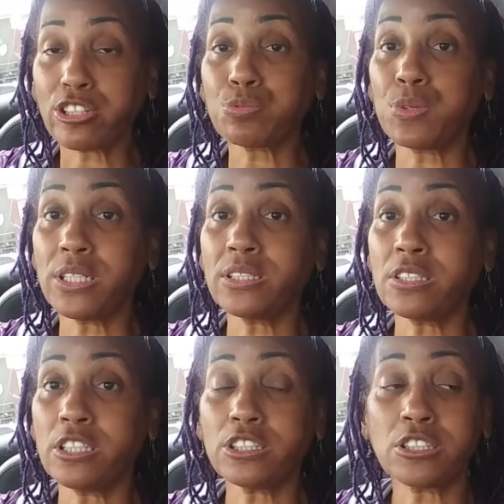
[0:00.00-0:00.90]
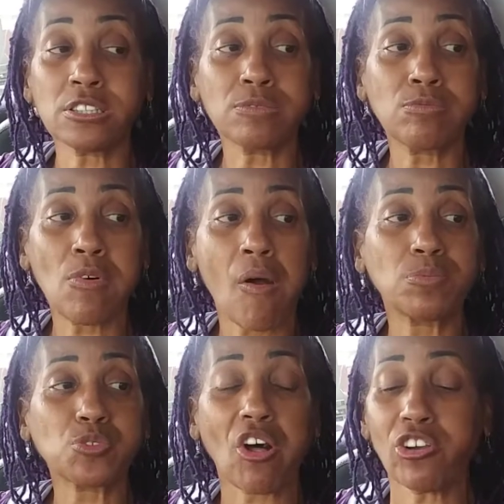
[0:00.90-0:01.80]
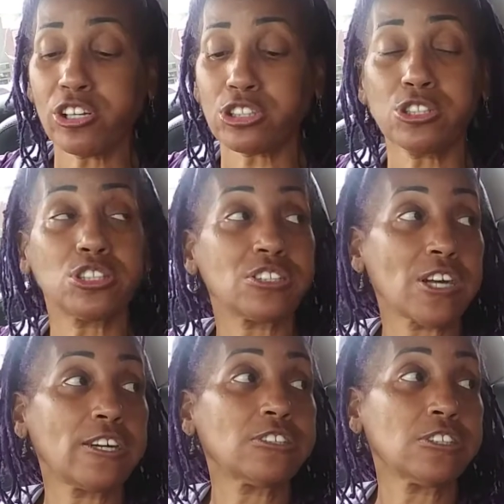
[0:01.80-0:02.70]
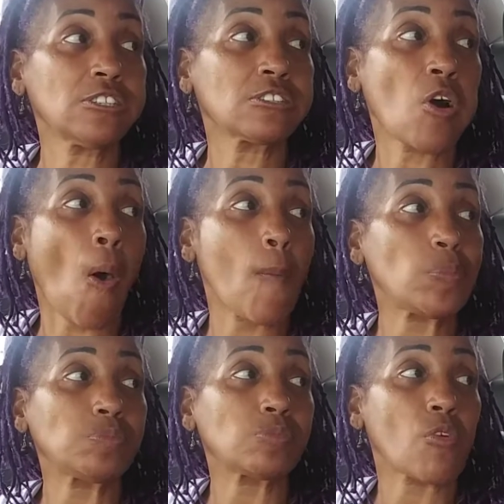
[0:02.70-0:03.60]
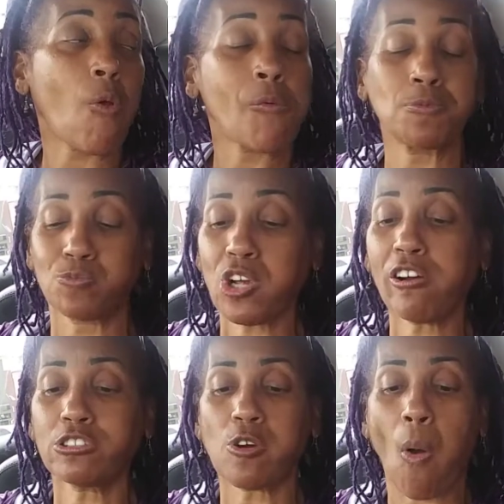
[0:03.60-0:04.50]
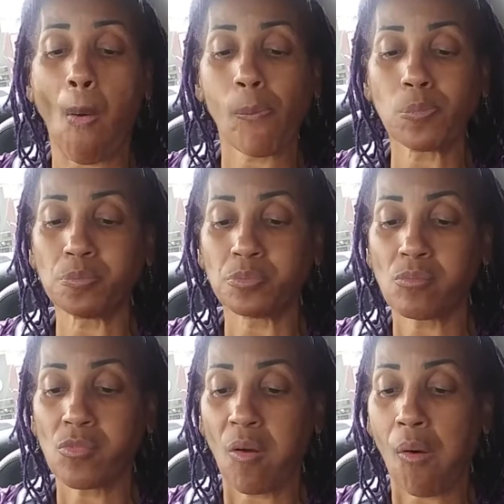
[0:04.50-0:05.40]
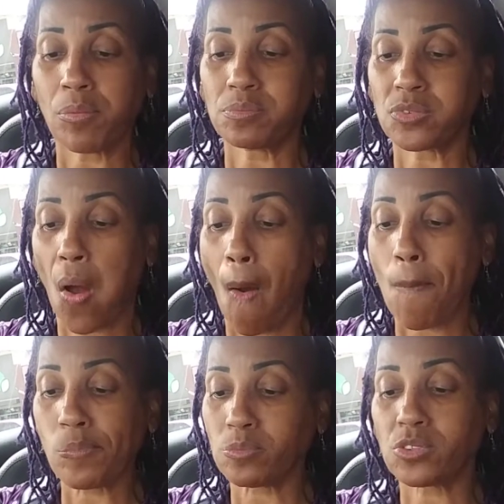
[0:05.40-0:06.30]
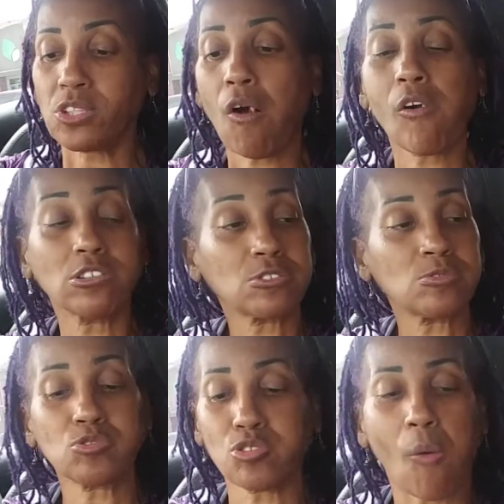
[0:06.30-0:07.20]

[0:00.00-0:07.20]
it's really delicious. Alicia, you should taste this taste it. You could tell the meat looked different. No, it's,